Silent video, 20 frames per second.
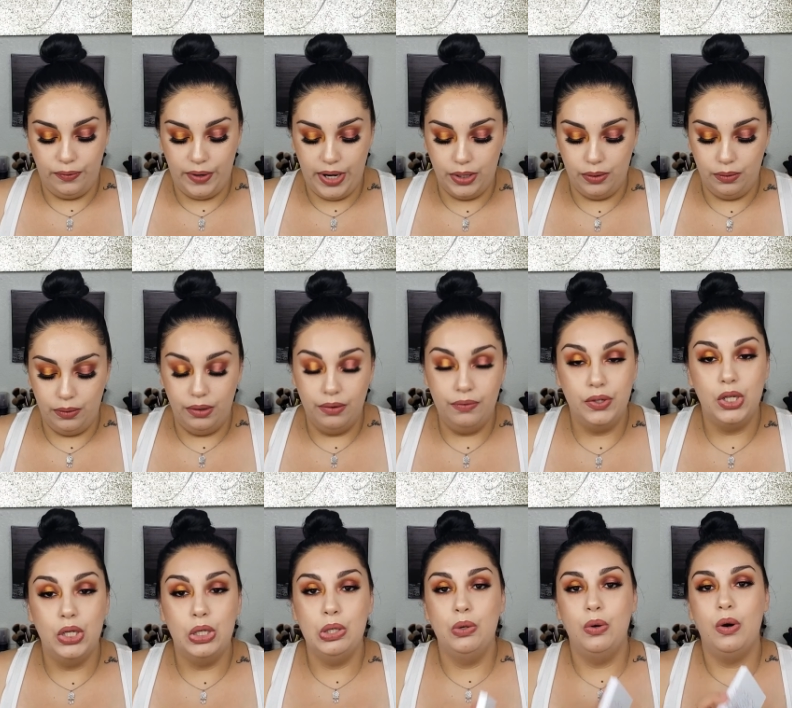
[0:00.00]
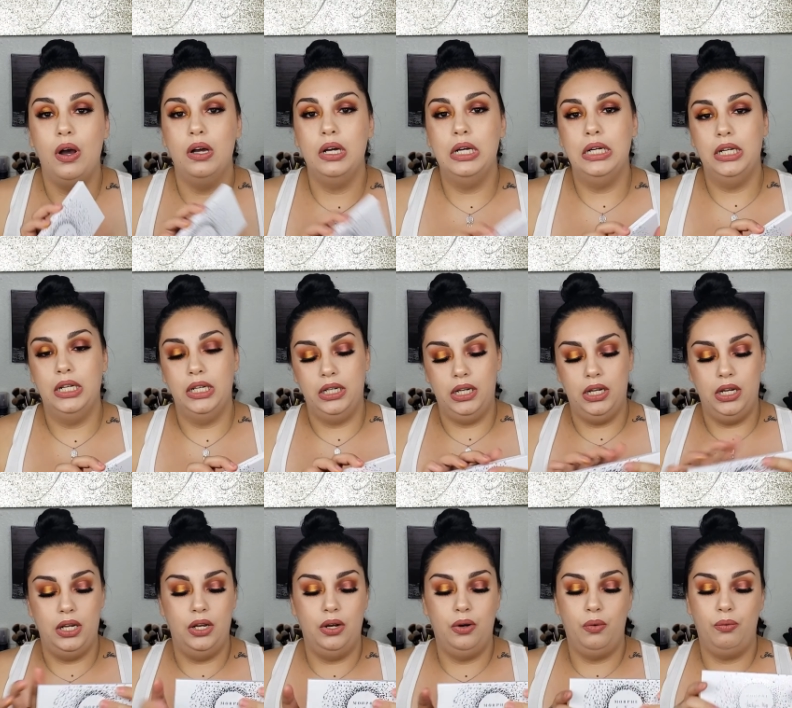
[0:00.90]
final review on
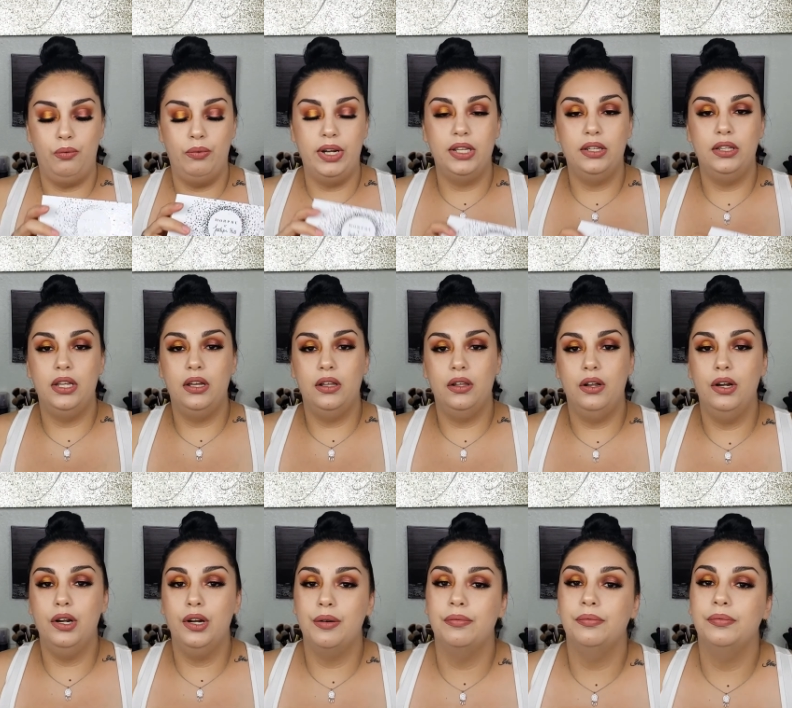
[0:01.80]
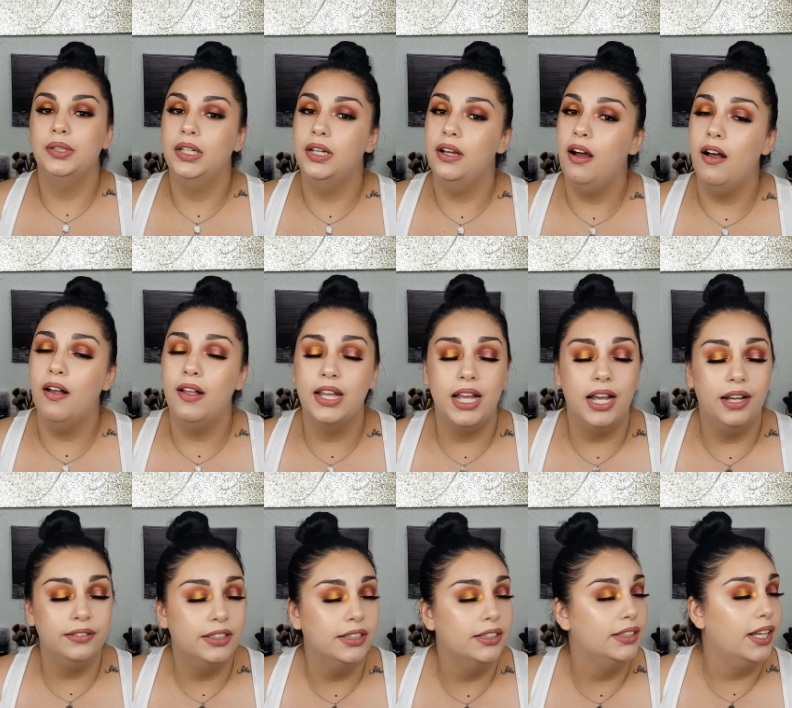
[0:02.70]
Ring the Alarm. All I
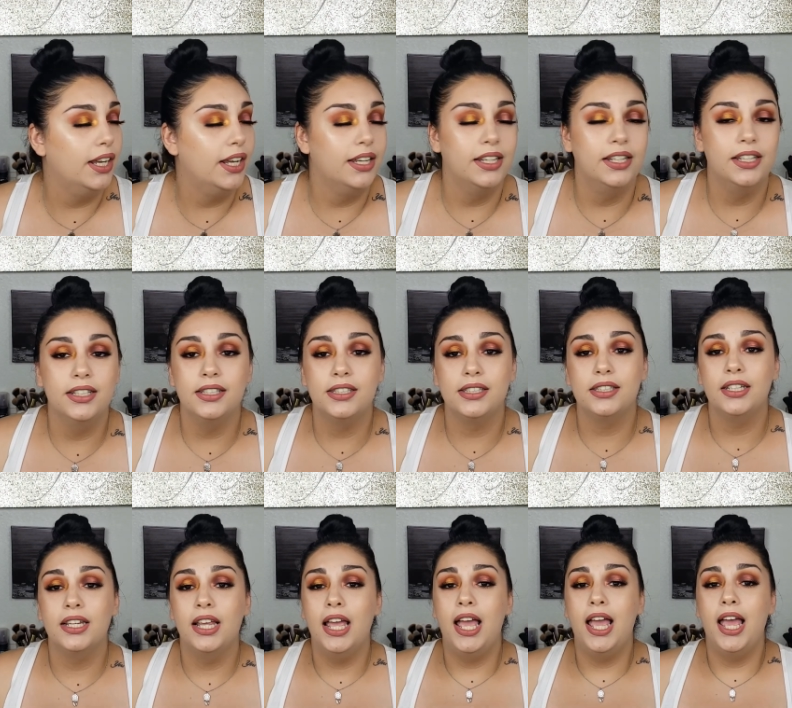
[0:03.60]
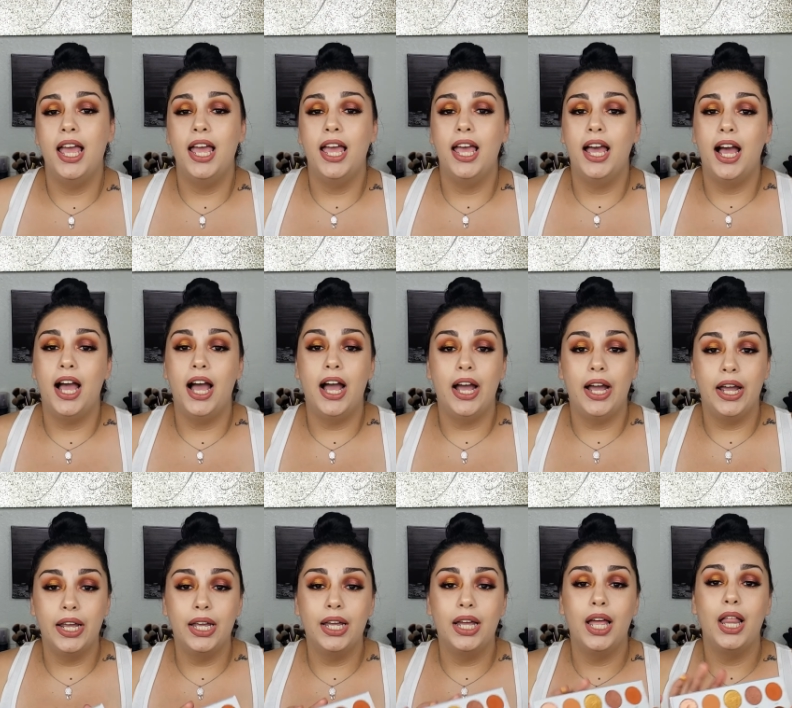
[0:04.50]
have to say is
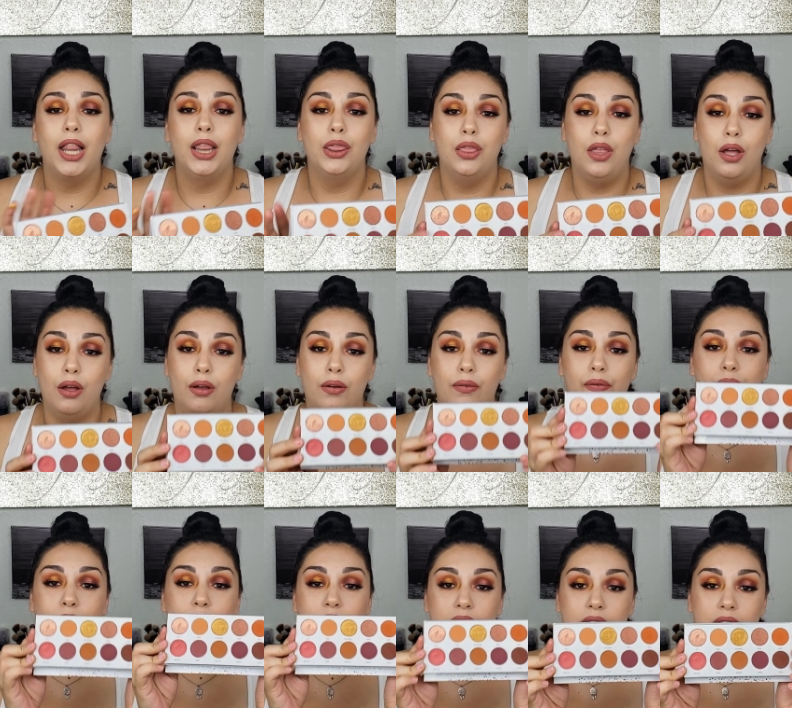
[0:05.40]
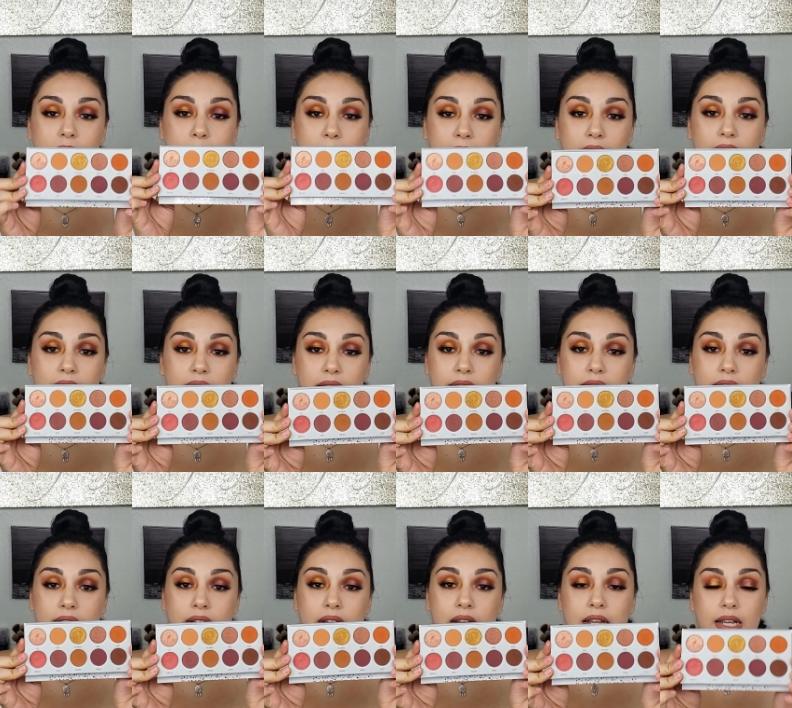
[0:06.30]
I love this palette.
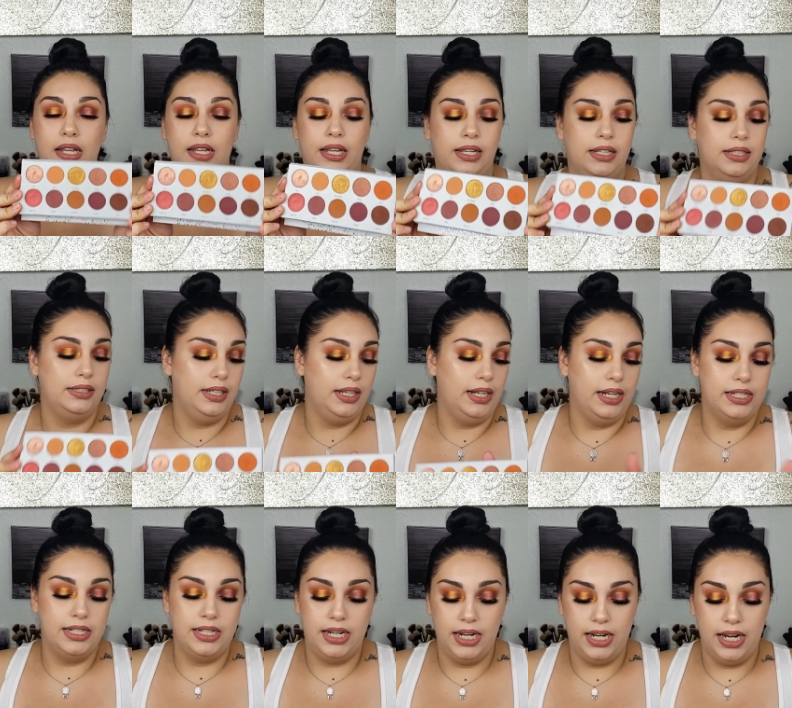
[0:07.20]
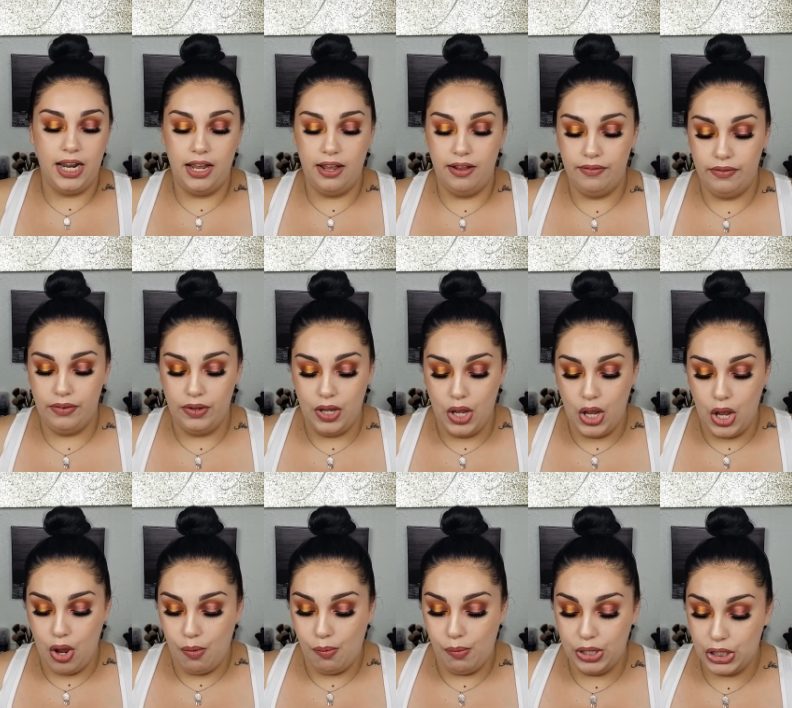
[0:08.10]
Like I said, I didn't have
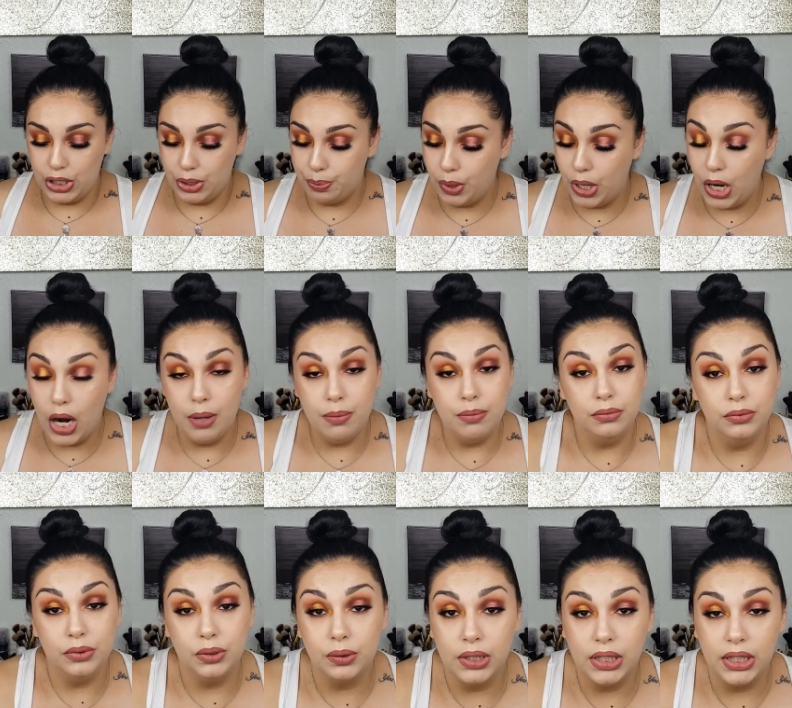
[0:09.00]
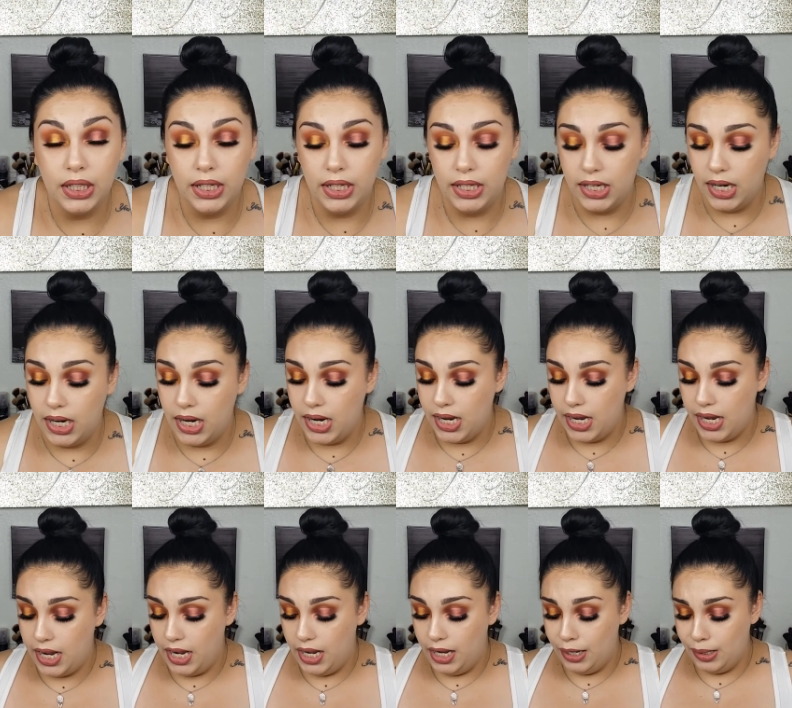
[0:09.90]
much problems with it.
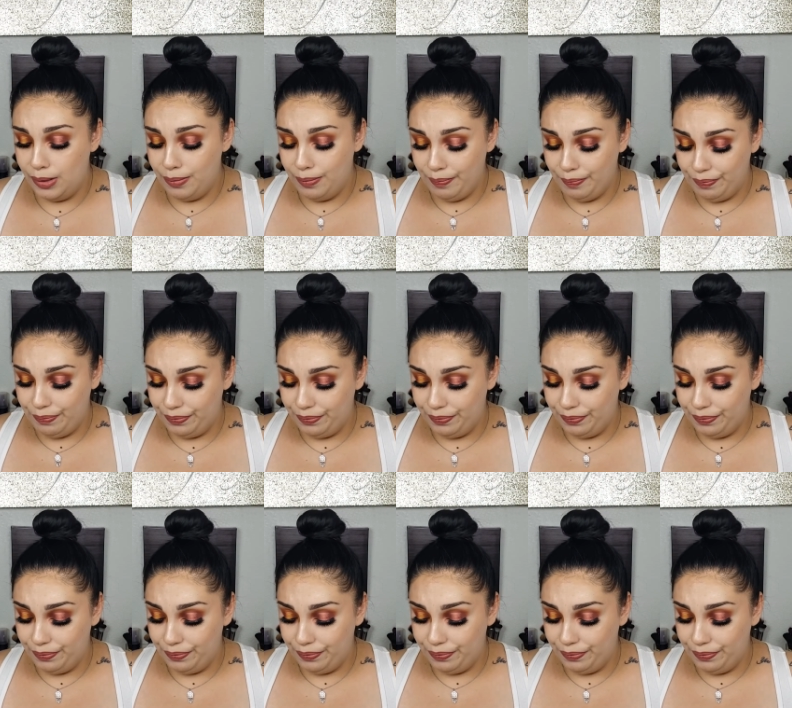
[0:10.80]
And